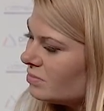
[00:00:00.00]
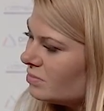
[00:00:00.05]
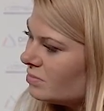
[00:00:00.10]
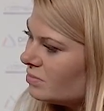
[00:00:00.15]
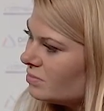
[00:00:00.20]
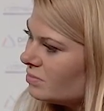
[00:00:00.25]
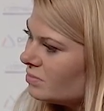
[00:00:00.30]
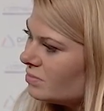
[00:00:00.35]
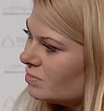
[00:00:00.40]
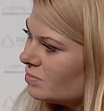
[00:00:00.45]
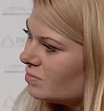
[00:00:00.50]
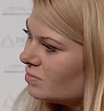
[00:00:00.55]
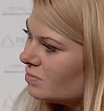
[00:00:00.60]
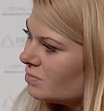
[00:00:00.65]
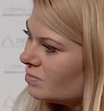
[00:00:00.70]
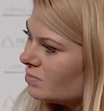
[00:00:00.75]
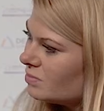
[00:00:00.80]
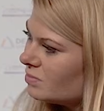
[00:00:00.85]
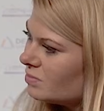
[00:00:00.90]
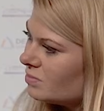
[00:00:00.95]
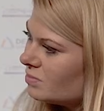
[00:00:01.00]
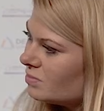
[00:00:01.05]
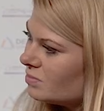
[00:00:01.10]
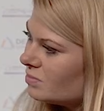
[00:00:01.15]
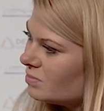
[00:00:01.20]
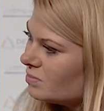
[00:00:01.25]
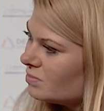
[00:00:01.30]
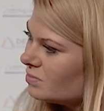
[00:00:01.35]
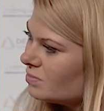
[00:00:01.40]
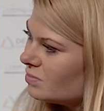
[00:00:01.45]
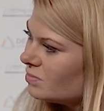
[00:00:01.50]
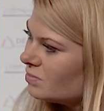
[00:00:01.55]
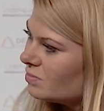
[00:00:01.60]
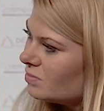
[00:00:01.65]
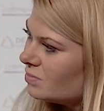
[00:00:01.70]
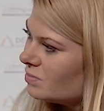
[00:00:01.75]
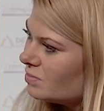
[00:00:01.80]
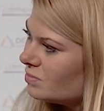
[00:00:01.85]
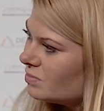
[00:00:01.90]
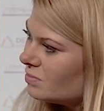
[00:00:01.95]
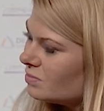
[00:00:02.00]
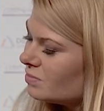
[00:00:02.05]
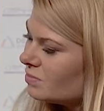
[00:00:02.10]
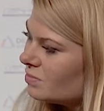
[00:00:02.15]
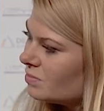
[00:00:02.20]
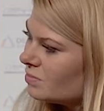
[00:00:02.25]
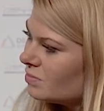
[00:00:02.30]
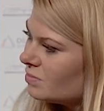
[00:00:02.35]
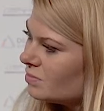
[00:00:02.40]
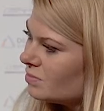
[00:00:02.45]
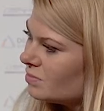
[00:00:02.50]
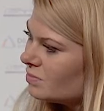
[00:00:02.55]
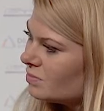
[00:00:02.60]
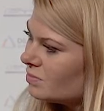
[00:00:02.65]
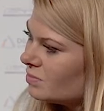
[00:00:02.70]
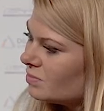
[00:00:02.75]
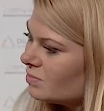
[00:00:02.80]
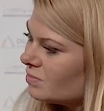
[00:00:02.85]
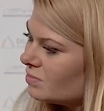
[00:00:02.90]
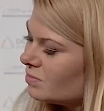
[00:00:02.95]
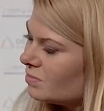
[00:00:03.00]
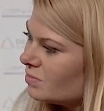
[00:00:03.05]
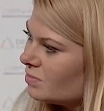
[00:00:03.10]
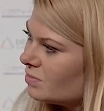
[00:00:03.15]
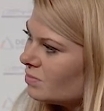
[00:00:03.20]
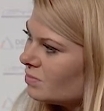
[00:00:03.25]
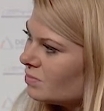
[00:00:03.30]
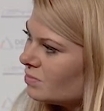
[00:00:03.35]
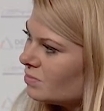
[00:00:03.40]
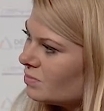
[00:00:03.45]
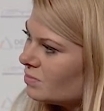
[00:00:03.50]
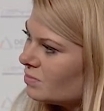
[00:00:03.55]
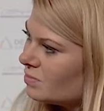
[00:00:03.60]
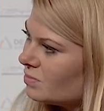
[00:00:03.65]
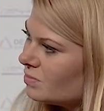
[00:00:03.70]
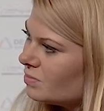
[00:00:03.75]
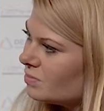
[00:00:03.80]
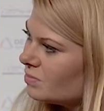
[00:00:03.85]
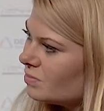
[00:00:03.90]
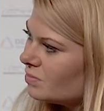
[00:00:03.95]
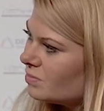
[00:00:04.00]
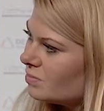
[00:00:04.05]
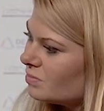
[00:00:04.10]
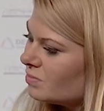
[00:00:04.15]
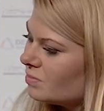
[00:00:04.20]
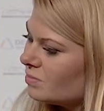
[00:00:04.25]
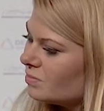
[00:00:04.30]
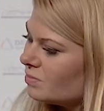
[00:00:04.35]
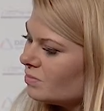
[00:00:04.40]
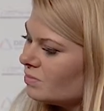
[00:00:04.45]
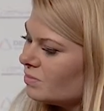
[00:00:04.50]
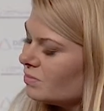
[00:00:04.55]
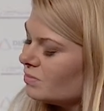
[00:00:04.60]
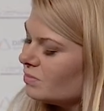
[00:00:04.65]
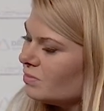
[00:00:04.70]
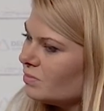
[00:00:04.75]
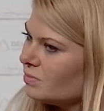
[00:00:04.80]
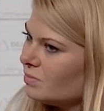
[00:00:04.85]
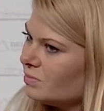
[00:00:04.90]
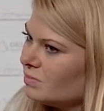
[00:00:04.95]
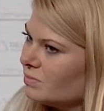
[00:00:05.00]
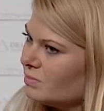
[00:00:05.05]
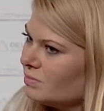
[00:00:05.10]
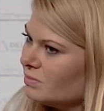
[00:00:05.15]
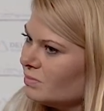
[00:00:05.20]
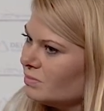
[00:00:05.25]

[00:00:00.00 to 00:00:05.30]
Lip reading: This person isn't speaking.